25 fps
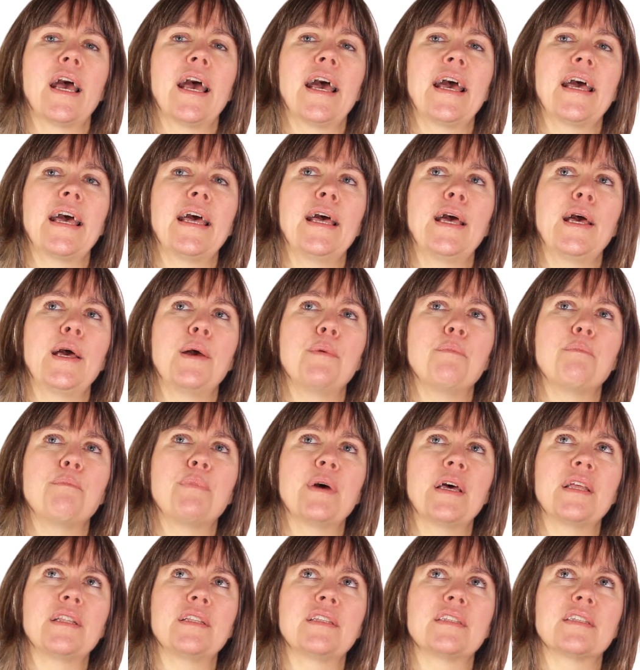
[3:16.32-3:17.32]

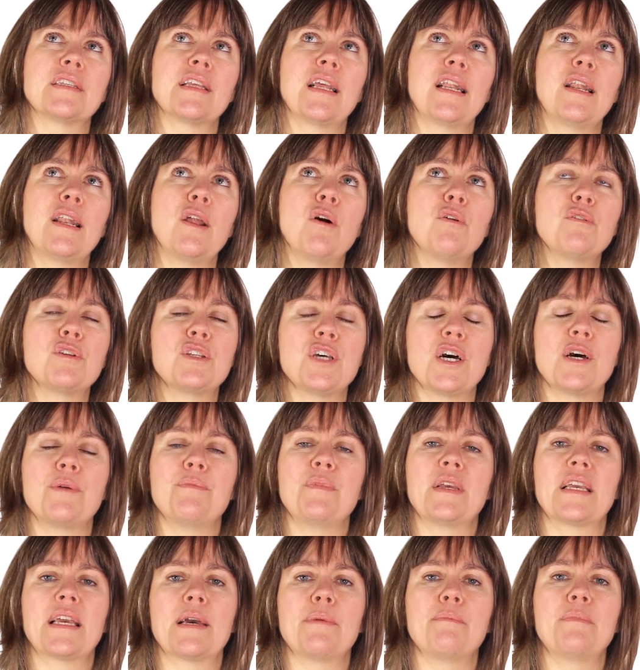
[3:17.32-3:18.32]
But long
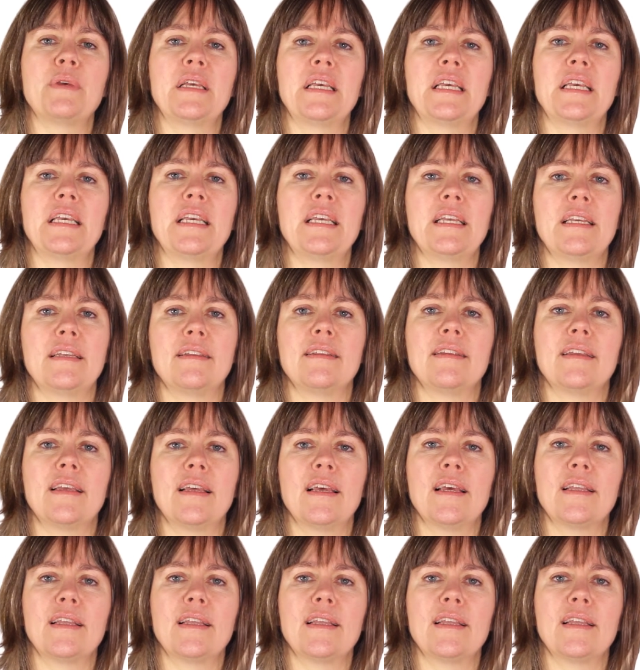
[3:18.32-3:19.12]
term, it can be